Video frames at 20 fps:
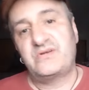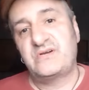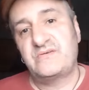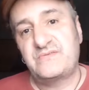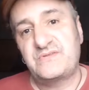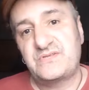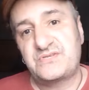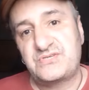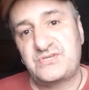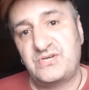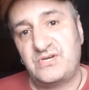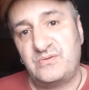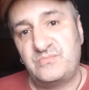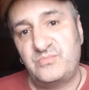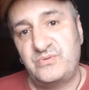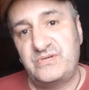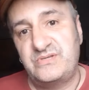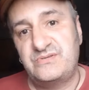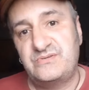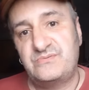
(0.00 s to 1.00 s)
over the
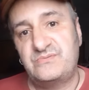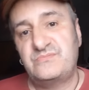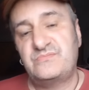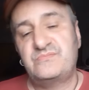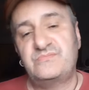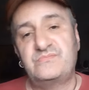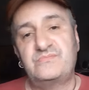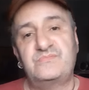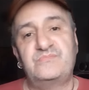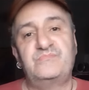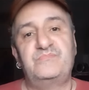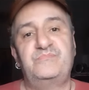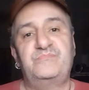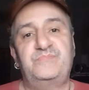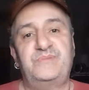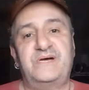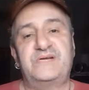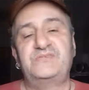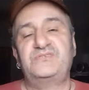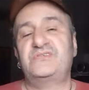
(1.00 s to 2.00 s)
top with
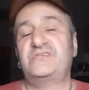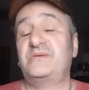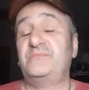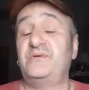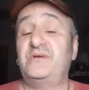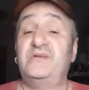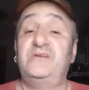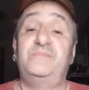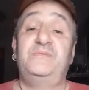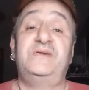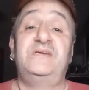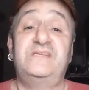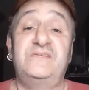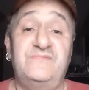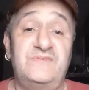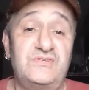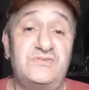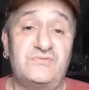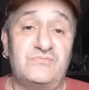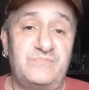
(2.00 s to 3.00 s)
punches. They might only be
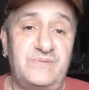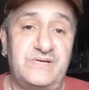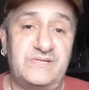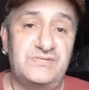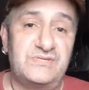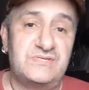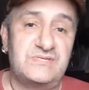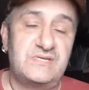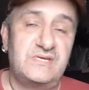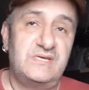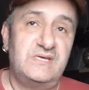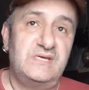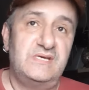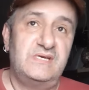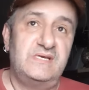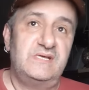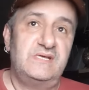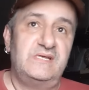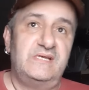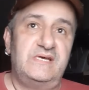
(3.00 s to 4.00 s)
individual punches.
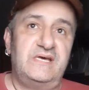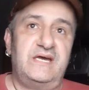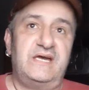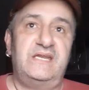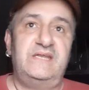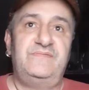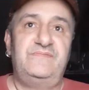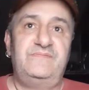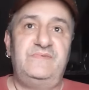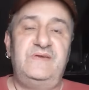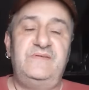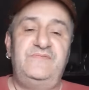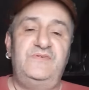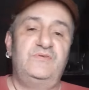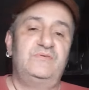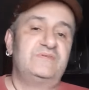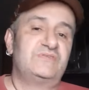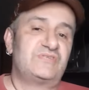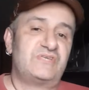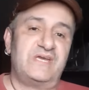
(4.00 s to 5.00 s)
And if
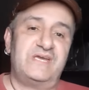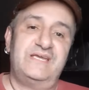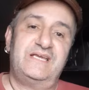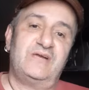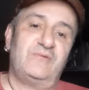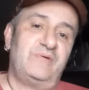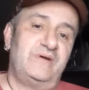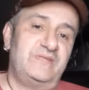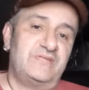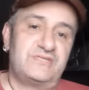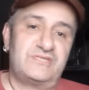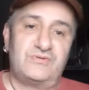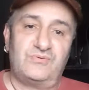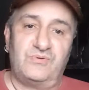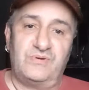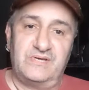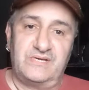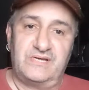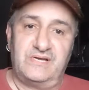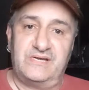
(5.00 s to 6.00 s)
you can take away the
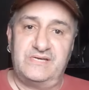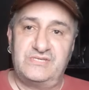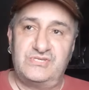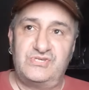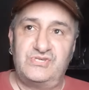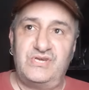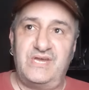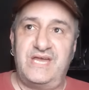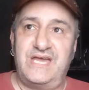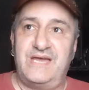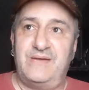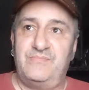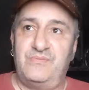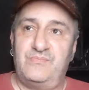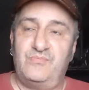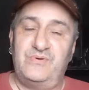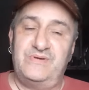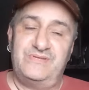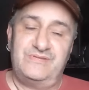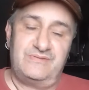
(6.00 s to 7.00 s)
taller guy's
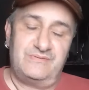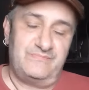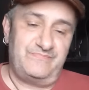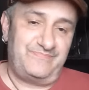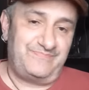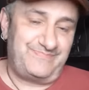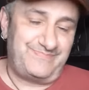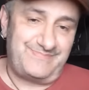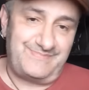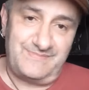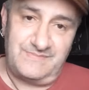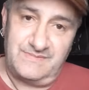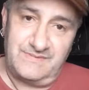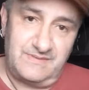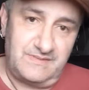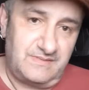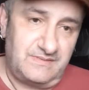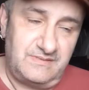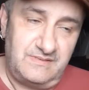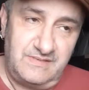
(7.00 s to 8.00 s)
jab with,
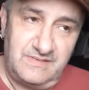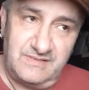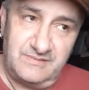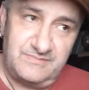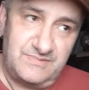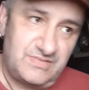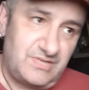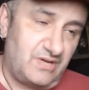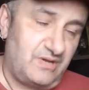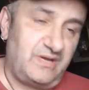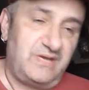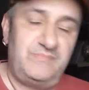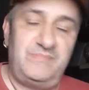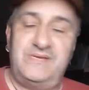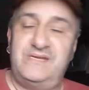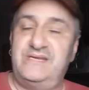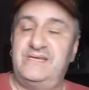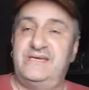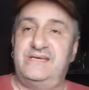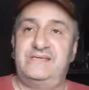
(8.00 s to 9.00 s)

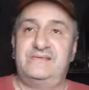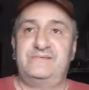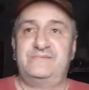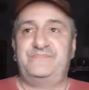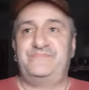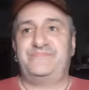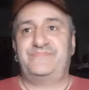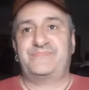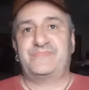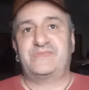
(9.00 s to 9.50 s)
timing, and